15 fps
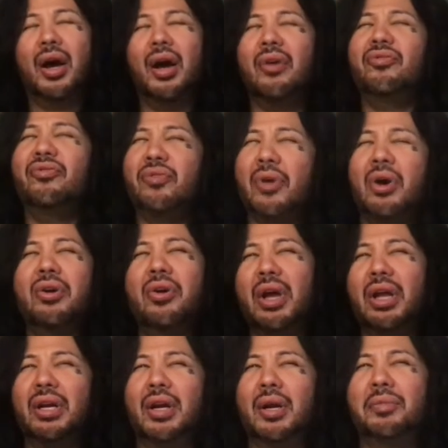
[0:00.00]
a photo
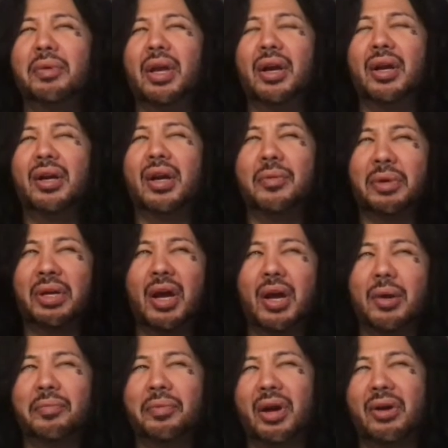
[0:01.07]
ended up coming
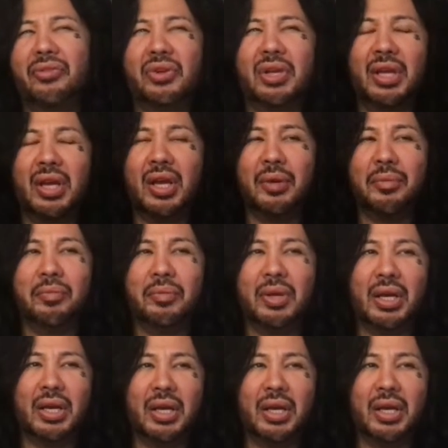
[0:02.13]
up of him